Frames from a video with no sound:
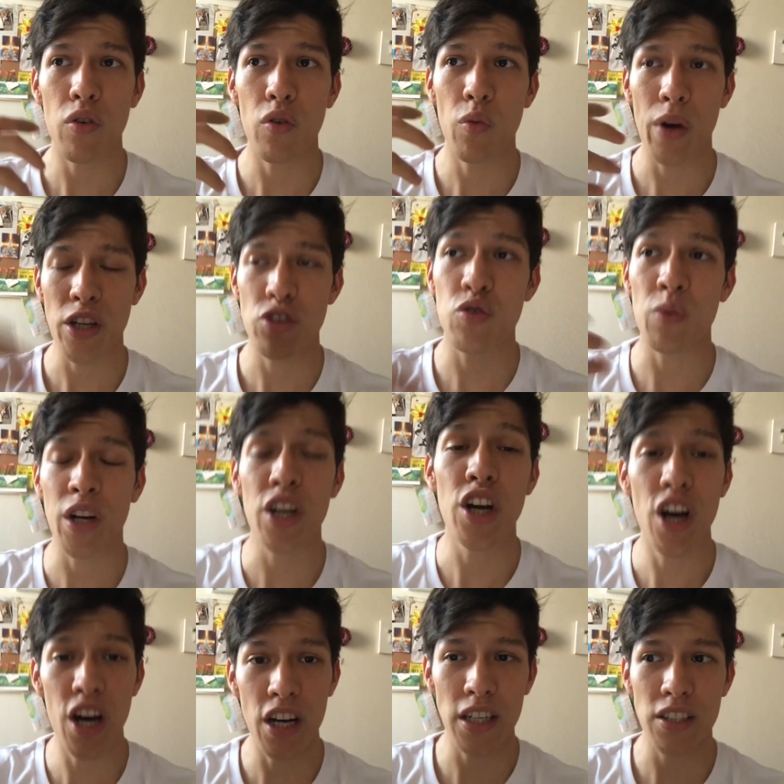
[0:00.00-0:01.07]
which when
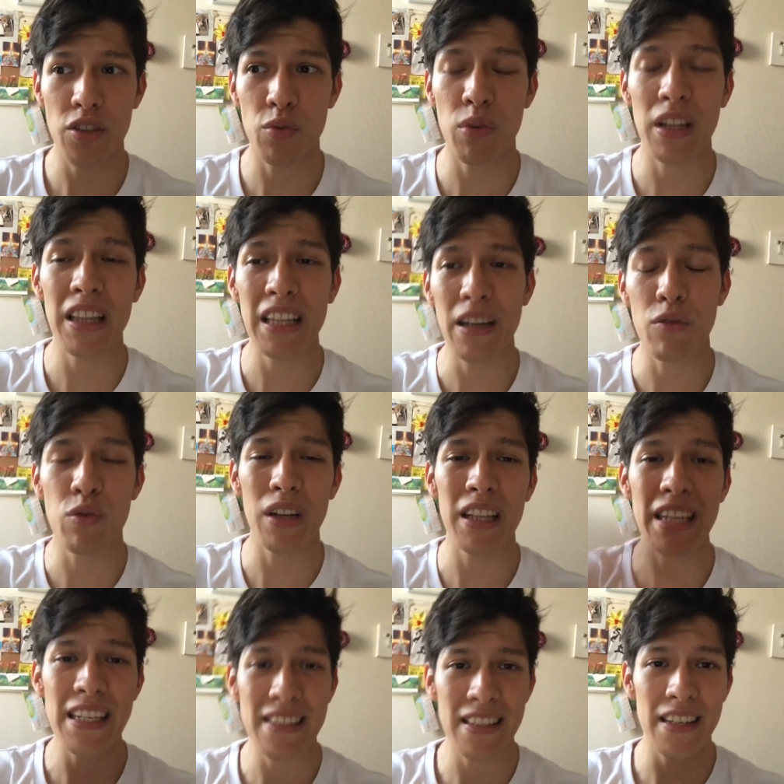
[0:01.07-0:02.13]
cooked
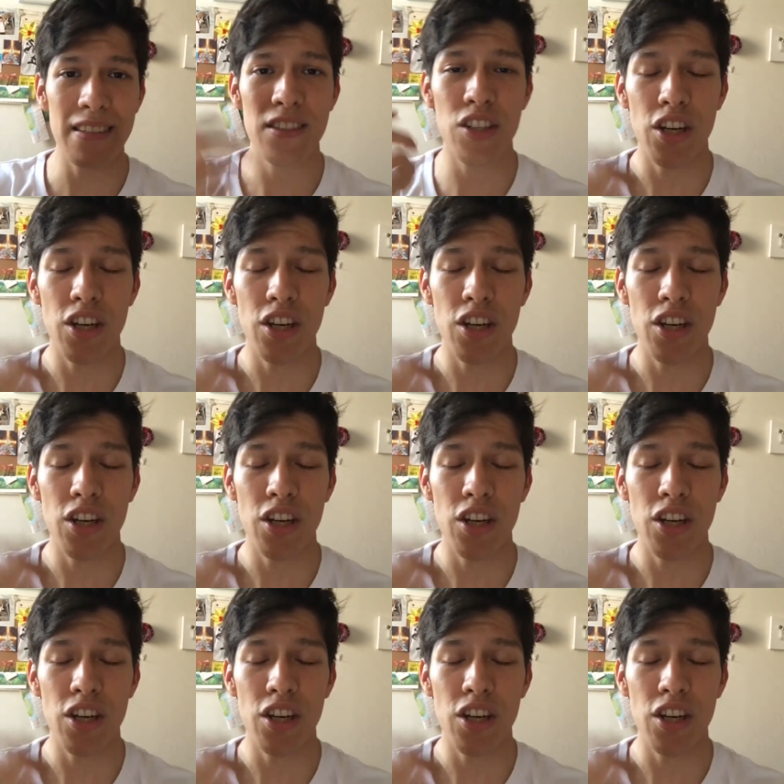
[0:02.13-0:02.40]
releases